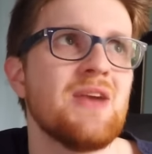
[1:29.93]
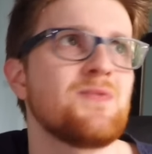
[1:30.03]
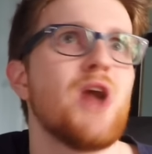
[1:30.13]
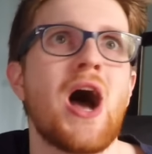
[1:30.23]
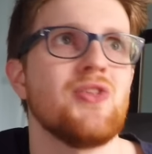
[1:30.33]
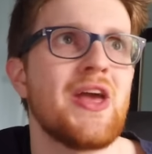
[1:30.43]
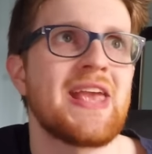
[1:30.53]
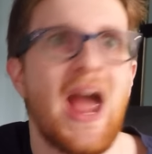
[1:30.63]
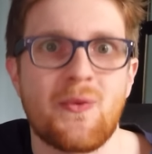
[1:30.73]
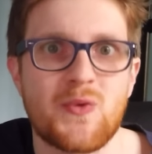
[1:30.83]
if not
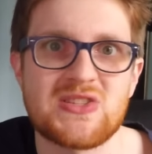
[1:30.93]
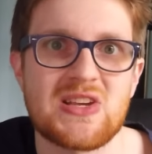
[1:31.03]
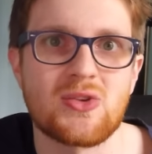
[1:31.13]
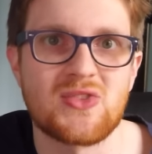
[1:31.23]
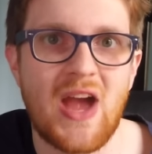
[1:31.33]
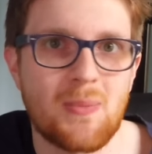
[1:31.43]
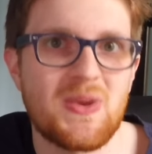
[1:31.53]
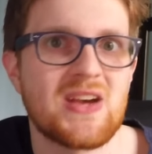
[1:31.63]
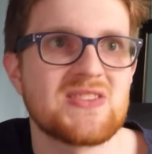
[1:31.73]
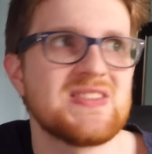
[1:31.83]
like every single deck,
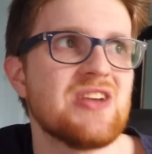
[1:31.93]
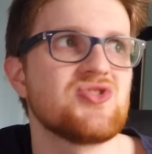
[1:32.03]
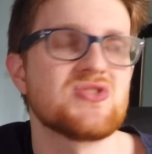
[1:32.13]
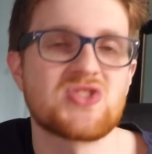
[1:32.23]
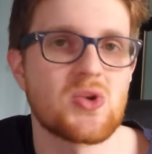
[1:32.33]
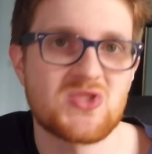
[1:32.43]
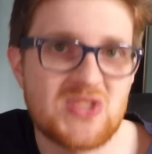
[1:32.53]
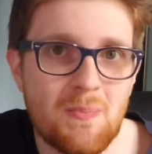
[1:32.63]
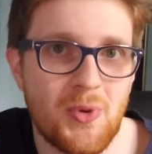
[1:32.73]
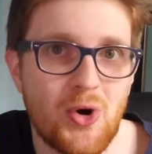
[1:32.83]
because the engine's so
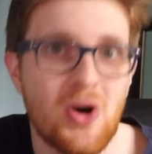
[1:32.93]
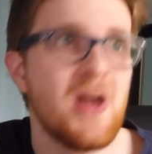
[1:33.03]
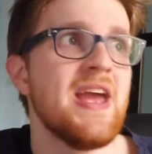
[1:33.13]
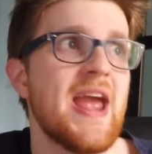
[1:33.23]
simple,